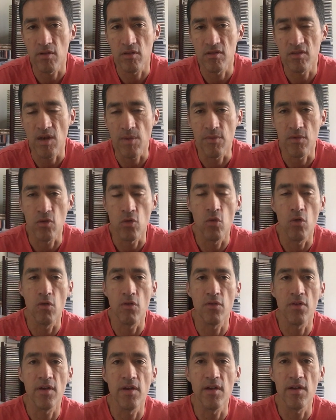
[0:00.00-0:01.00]
Some
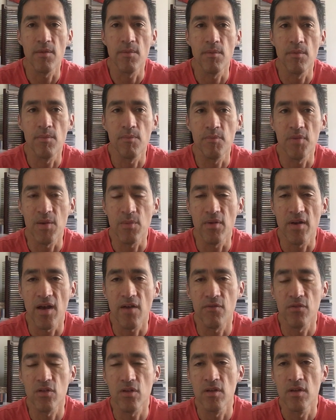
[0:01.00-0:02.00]
cool people
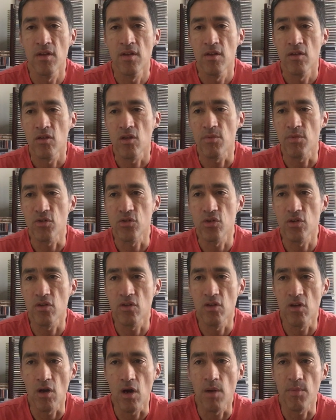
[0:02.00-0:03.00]
have
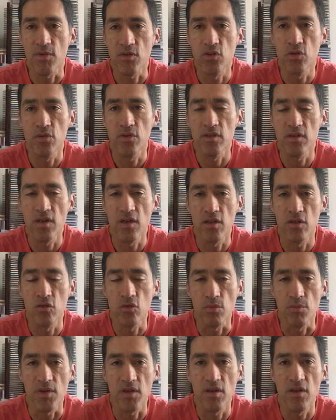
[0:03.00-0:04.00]
the opportunity
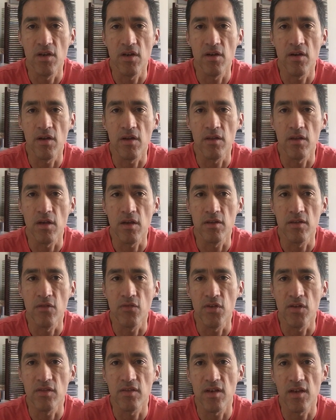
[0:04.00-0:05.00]
to meet here in the
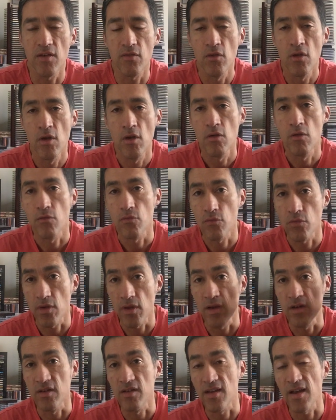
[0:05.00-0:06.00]
BC,
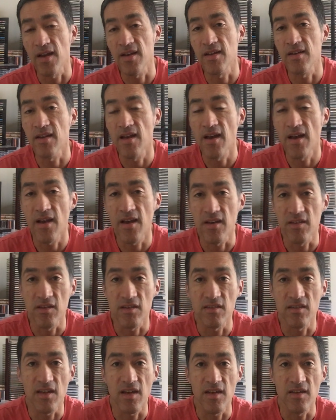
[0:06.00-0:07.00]
in Canada, in the
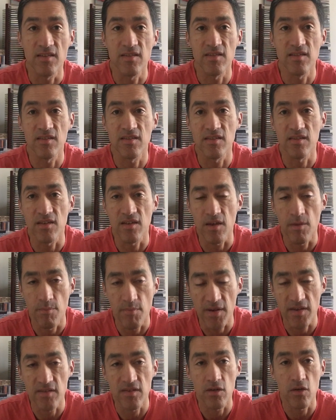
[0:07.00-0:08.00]
States, in
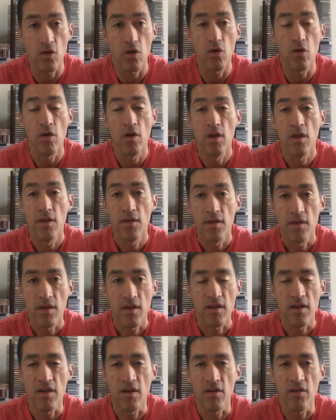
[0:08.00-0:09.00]
Mexico,
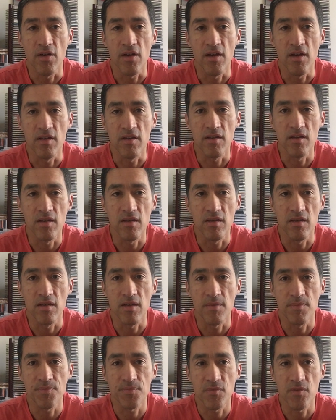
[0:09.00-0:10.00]
here
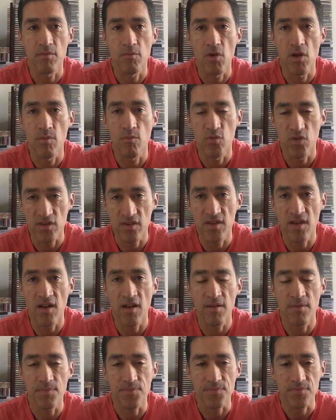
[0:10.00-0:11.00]
in
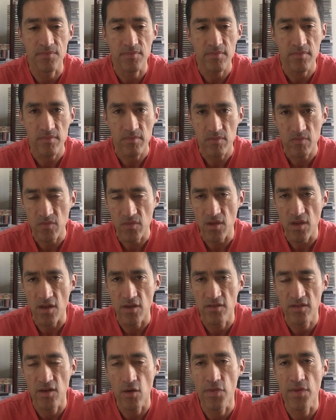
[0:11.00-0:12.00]
Brazil,
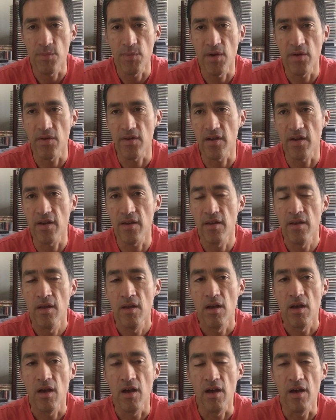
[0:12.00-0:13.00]
South America,
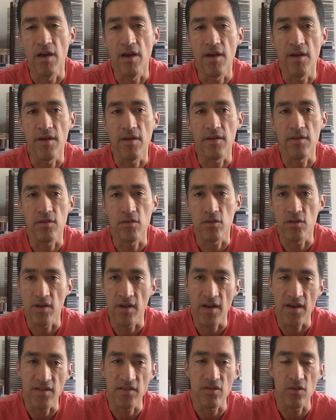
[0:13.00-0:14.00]
the
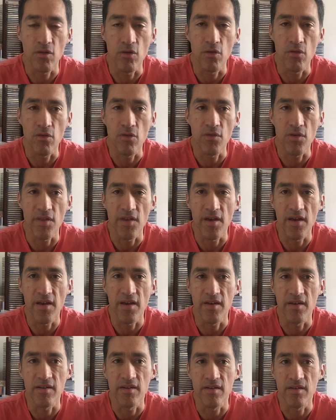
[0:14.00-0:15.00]
guys over there